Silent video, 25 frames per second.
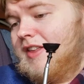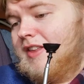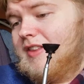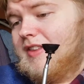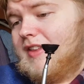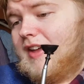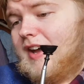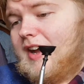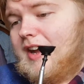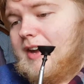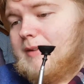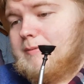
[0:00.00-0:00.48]

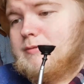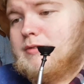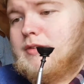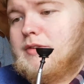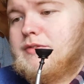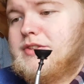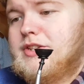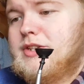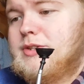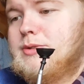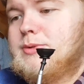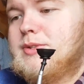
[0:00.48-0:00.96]
that I haven't
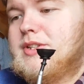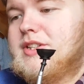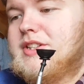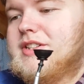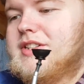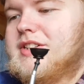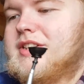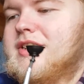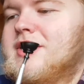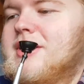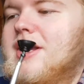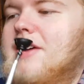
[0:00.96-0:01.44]
reviewed
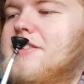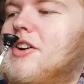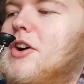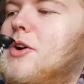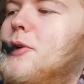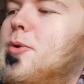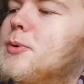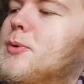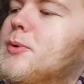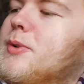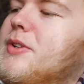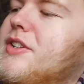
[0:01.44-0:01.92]
and never
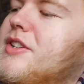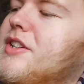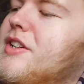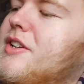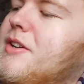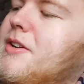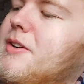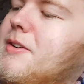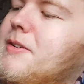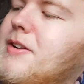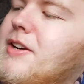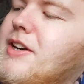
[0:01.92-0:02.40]
owned.
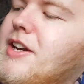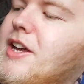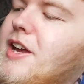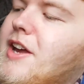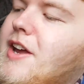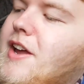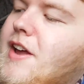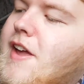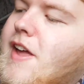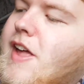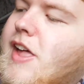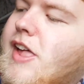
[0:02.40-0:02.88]
And
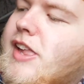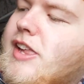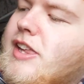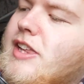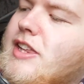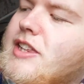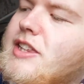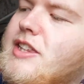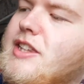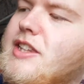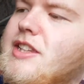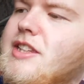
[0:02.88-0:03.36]

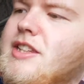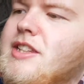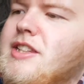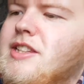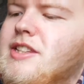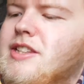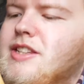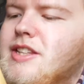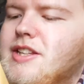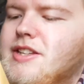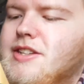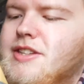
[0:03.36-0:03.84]
yeah,
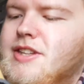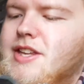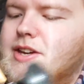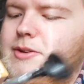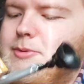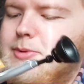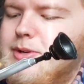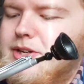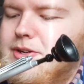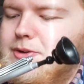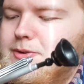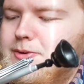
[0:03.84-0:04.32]
there
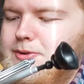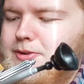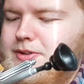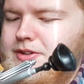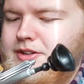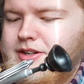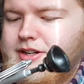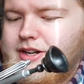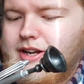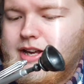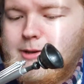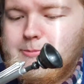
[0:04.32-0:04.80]
we go.
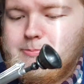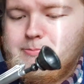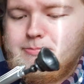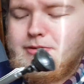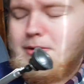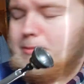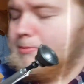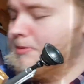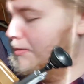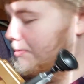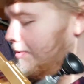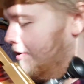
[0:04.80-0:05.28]
I'll
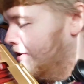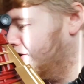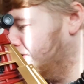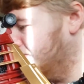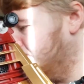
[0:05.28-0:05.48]
probably put